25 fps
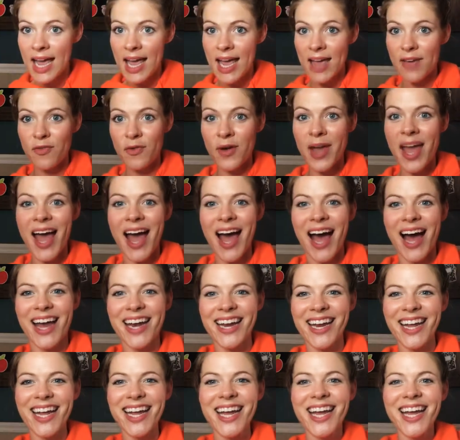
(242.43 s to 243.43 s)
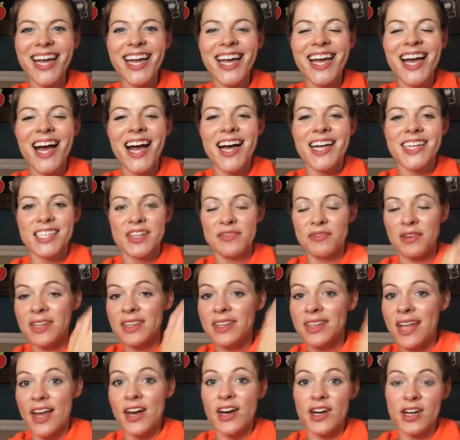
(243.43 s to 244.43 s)
If we had
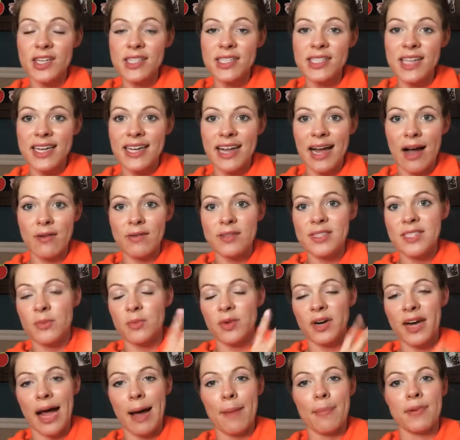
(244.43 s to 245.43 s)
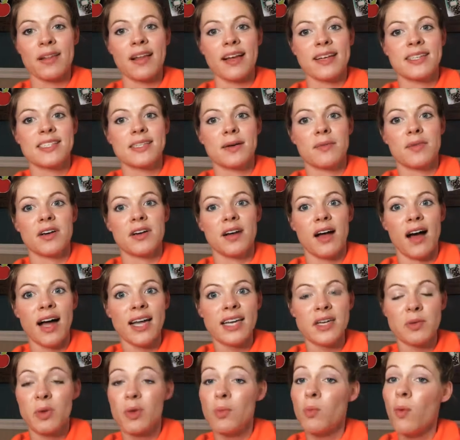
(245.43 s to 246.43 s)
different letters laid out, some were capitalized, some are
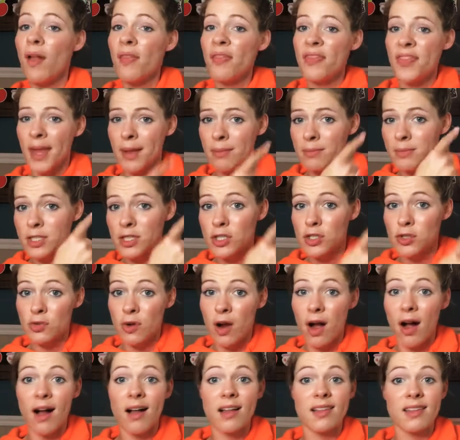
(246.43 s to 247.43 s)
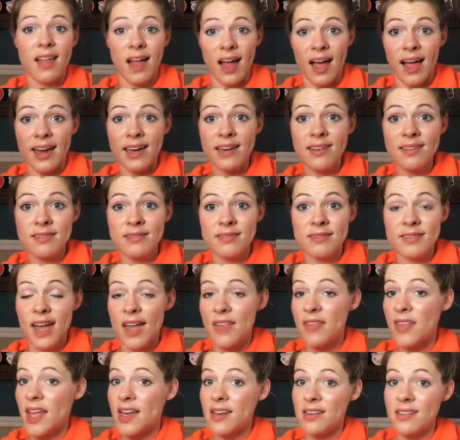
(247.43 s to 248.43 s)
not, and we want them to draw a line
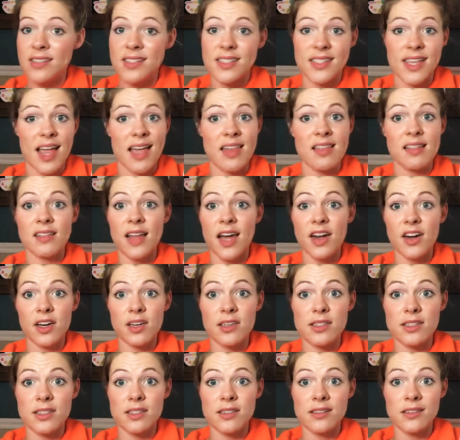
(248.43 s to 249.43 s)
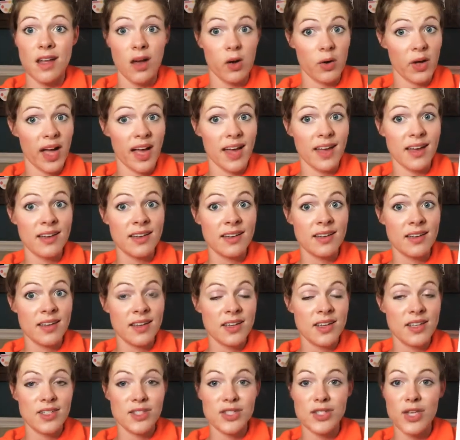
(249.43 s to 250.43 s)
and then say the letters, okay?
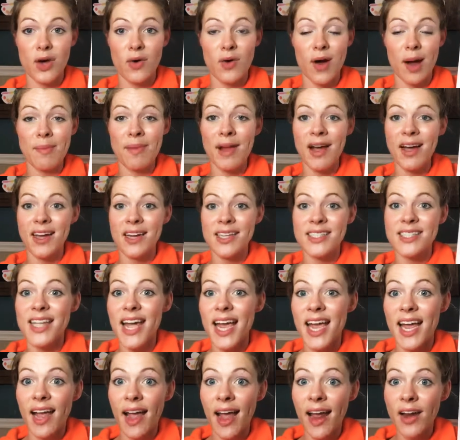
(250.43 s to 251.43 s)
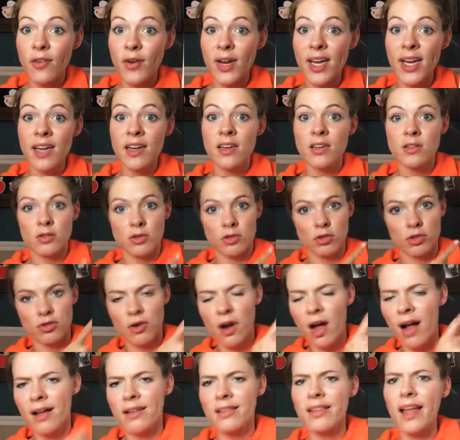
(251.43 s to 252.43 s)
So I'm not gonna say, Henry,
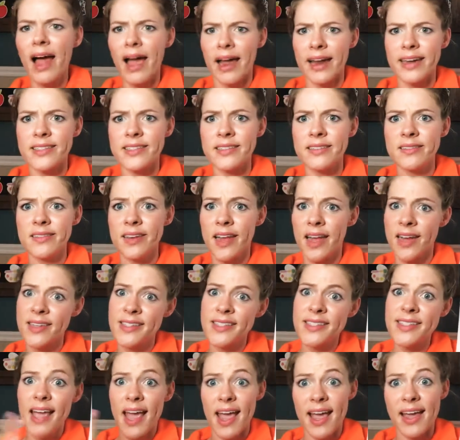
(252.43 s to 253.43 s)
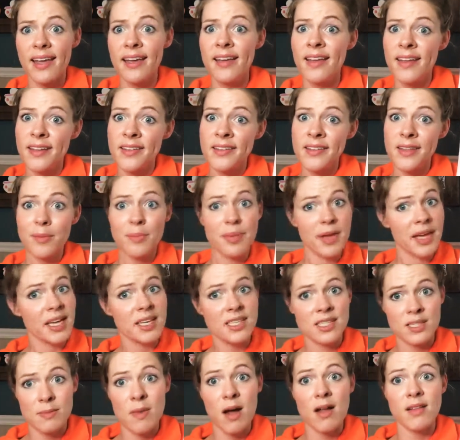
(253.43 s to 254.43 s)
draw a line, and say the big
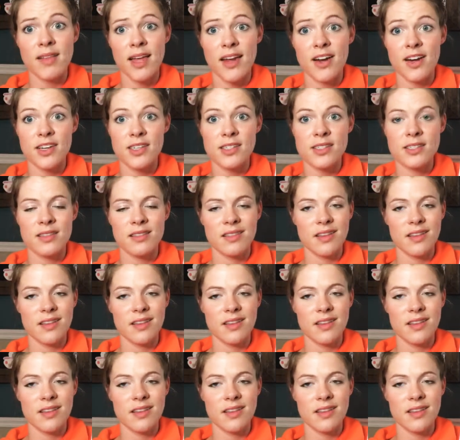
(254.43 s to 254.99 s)
and small letters.